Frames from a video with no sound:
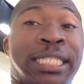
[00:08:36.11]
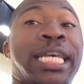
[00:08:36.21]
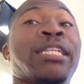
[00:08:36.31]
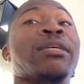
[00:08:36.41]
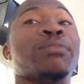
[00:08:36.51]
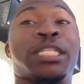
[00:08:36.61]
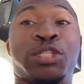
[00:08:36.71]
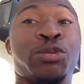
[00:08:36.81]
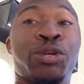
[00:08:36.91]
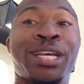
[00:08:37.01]
tell them to
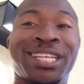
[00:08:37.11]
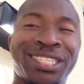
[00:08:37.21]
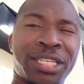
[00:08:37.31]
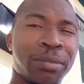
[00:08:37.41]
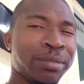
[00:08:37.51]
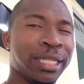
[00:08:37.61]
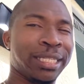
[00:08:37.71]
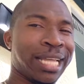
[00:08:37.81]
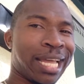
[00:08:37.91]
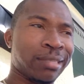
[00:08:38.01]
do
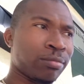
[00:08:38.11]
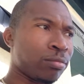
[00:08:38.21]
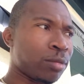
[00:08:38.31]
something that